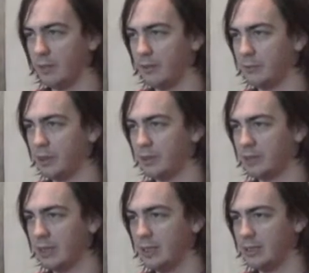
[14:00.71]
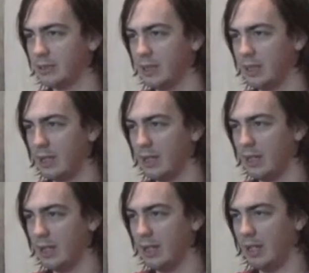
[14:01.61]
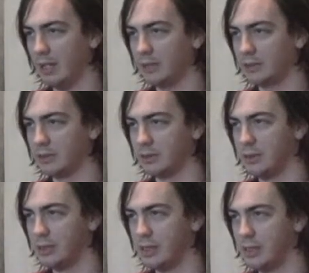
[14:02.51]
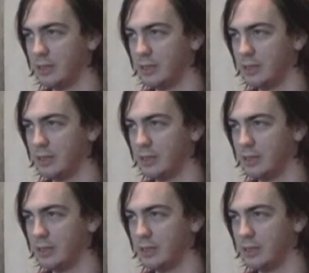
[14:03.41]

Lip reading: now that we're outside, let's actually take